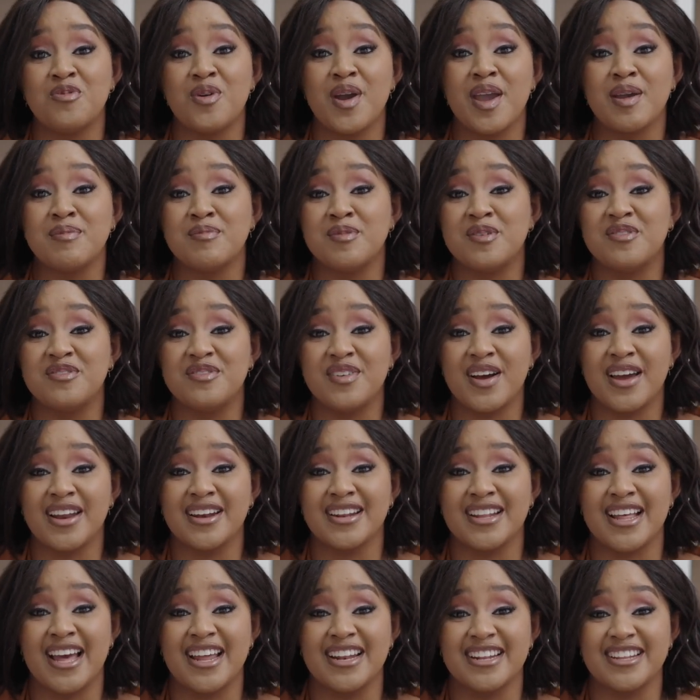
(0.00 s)
way more
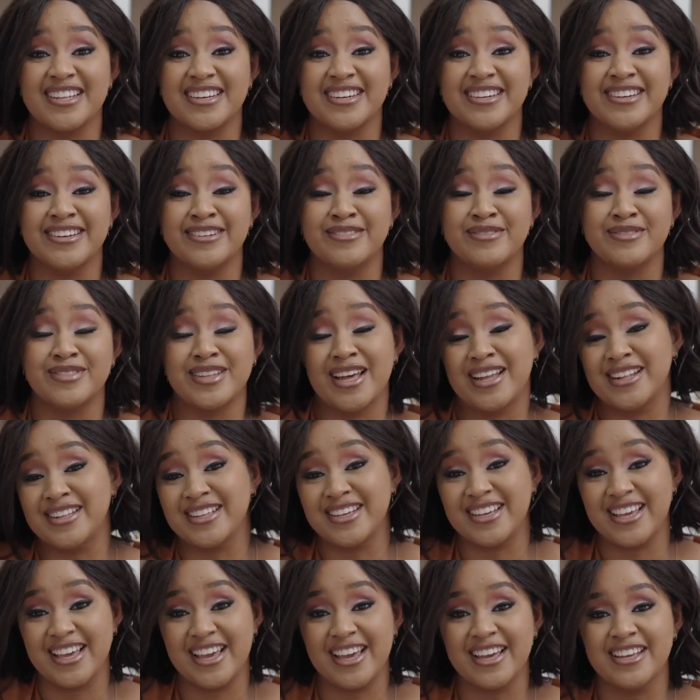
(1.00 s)
fun than
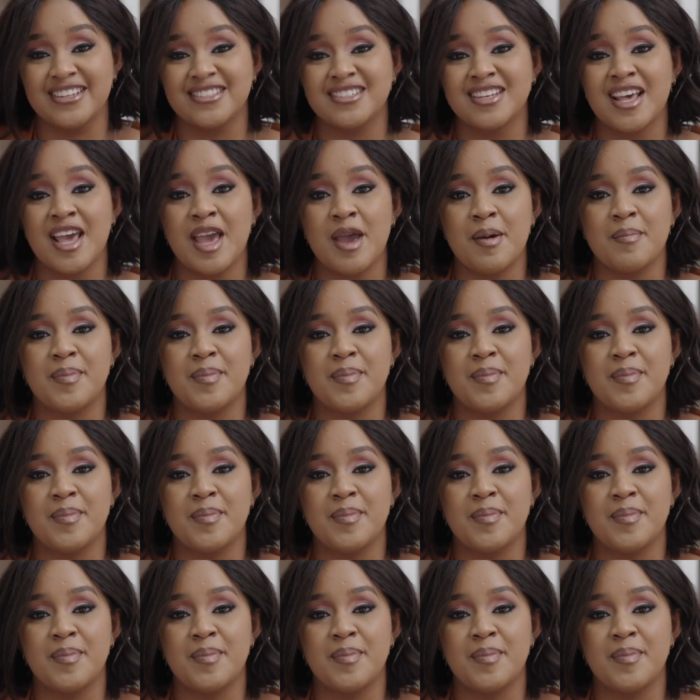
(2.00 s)
the kids.